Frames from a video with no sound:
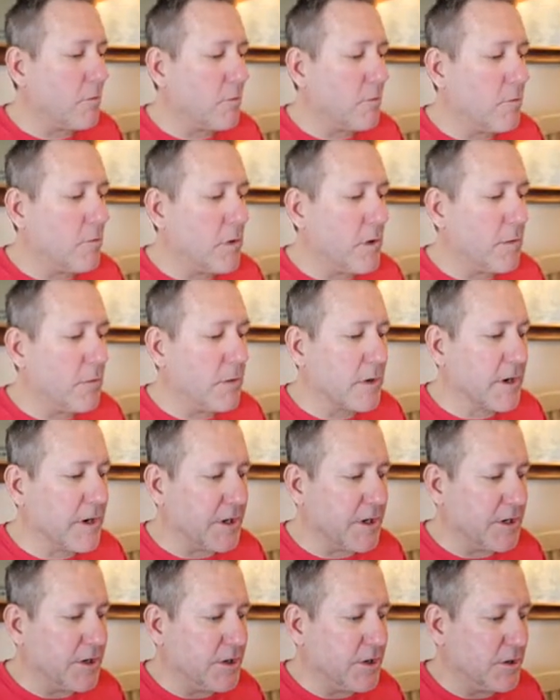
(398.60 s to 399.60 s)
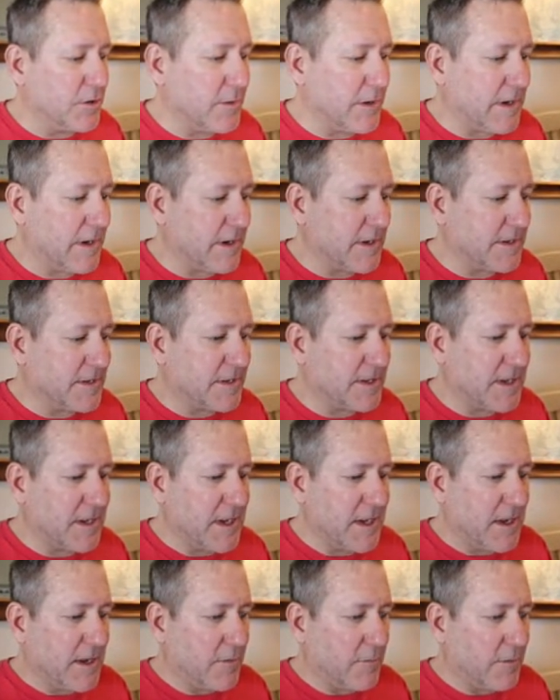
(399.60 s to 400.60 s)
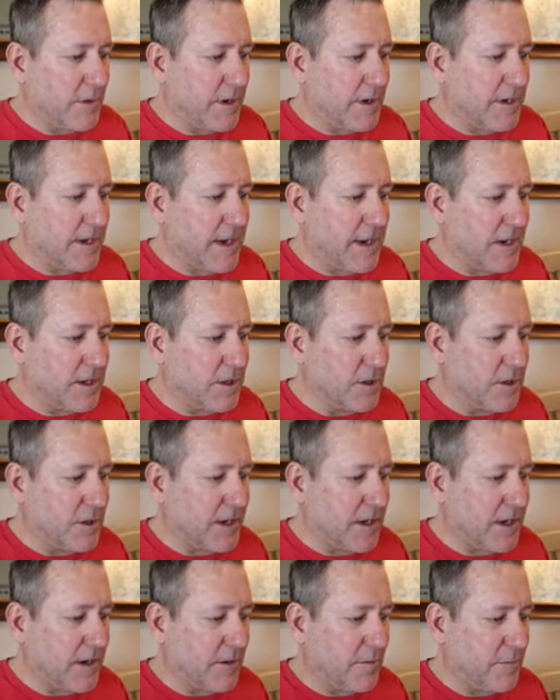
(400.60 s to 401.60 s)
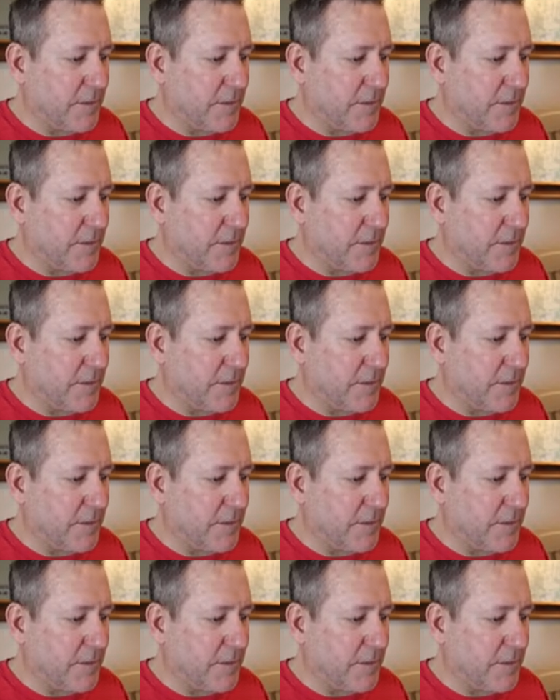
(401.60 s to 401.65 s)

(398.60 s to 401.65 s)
what we're going to do is we're going to take a look here.